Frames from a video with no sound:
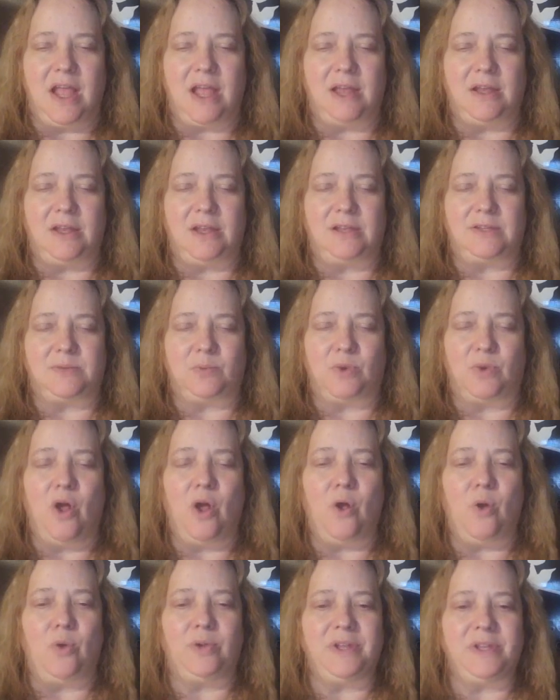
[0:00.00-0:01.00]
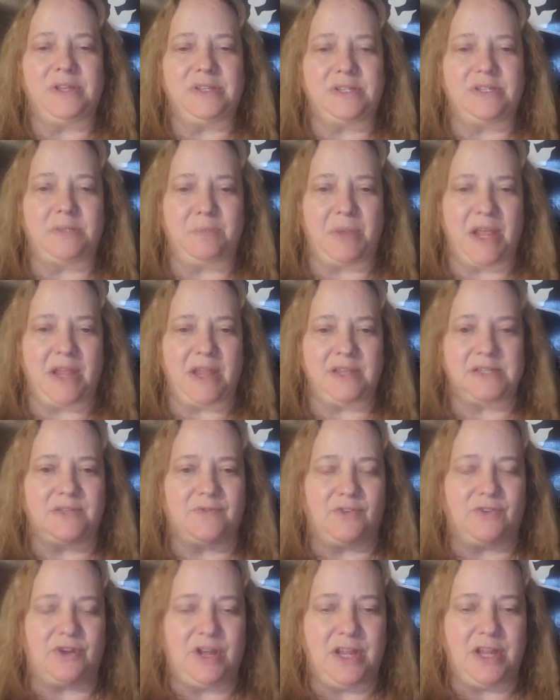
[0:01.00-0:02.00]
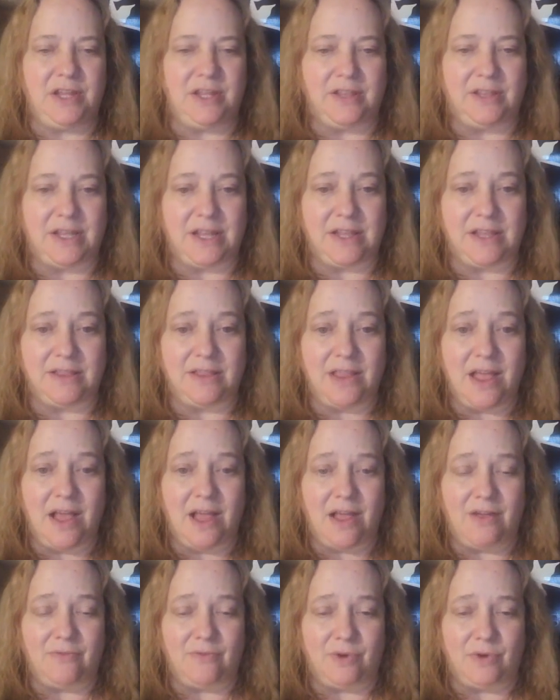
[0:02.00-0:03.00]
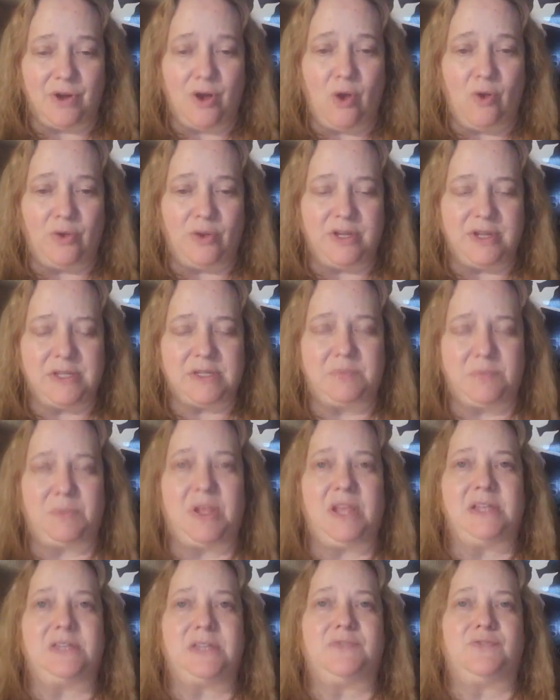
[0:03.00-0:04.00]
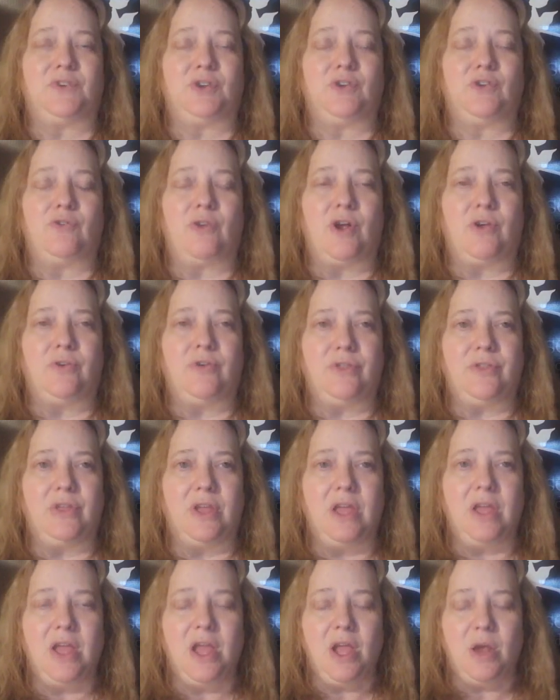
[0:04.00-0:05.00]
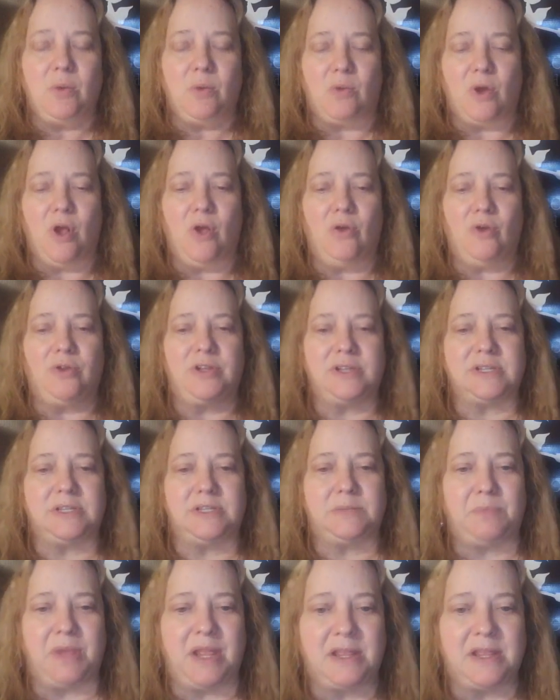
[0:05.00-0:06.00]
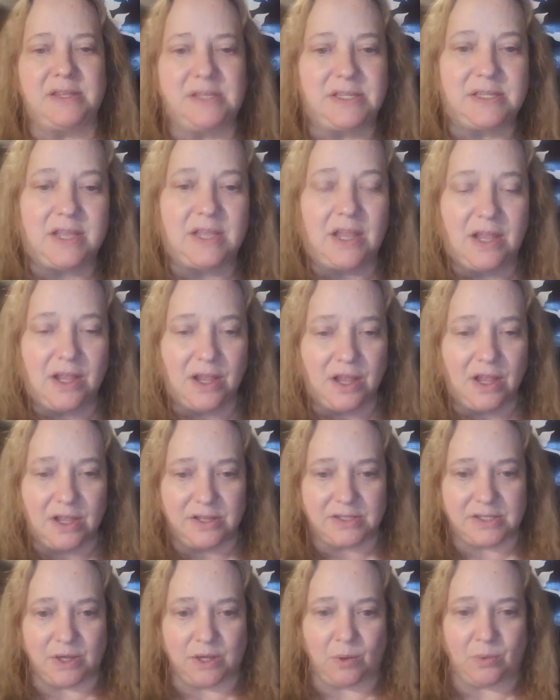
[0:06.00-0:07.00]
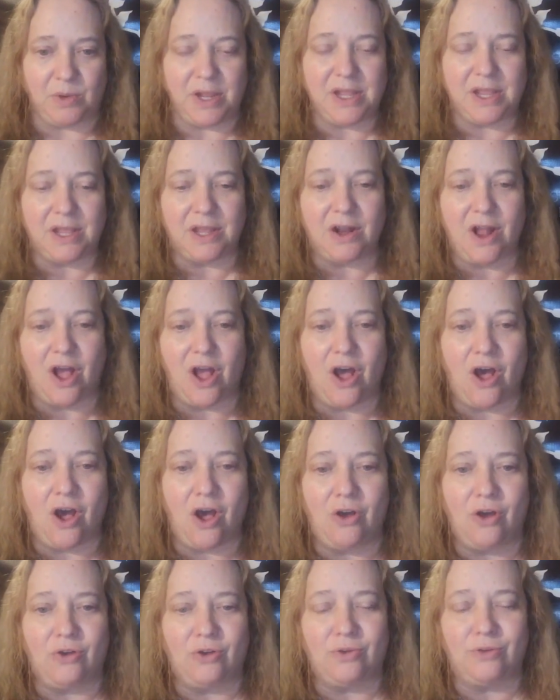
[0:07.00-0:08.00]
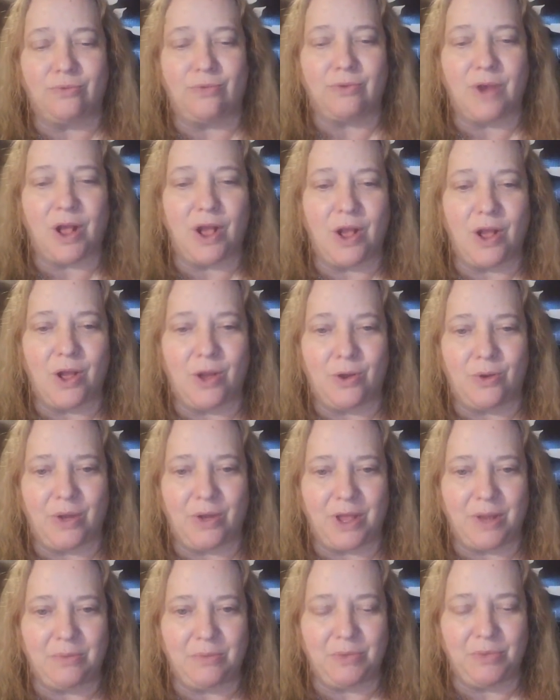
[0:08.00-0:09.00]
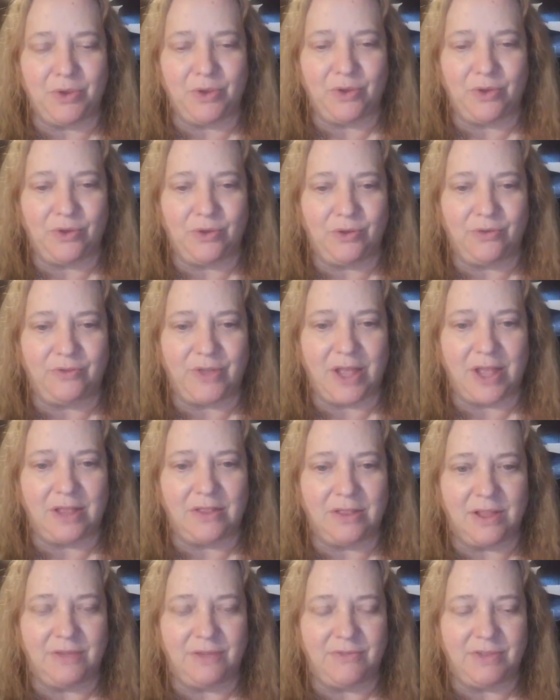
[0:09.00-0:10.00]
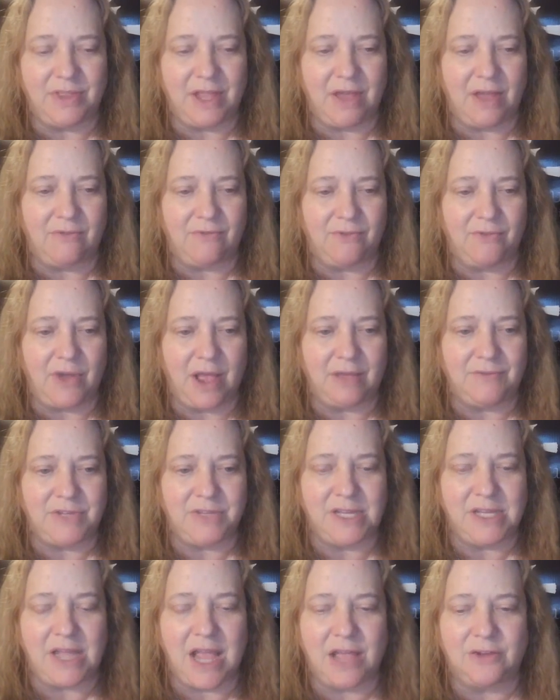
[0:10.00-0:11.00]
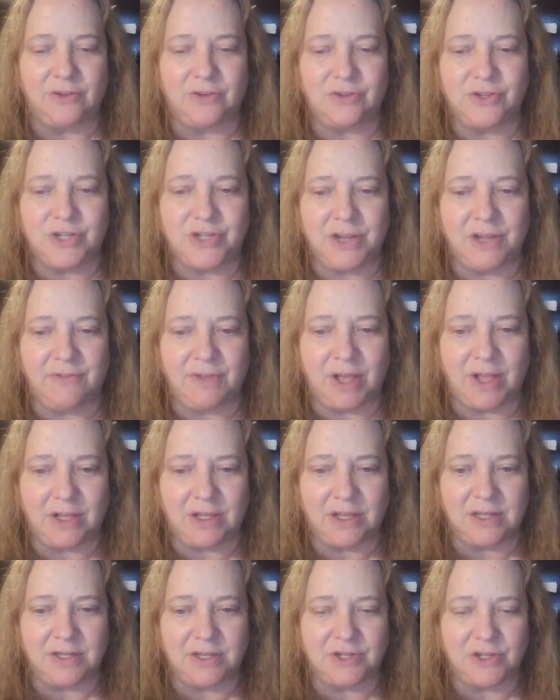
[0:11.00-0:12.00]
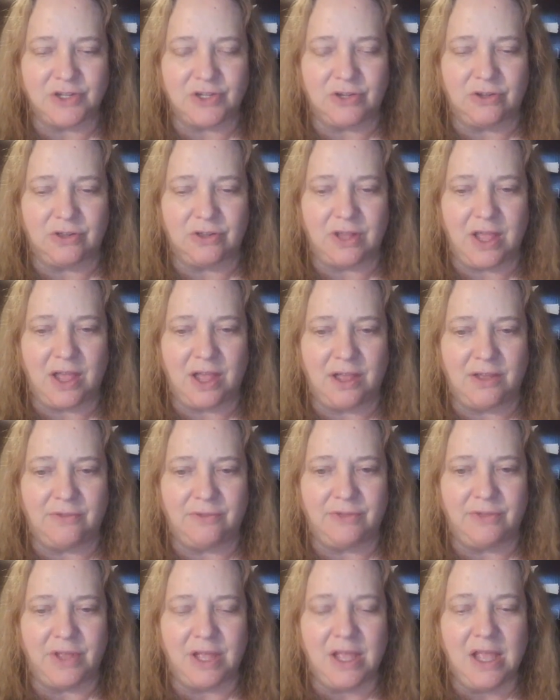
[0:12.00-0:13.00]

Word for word: And we're holding space for healing and love. We're holding space for growth. We're holding space so we can all grow and move and live in that 5D energy of unconditional love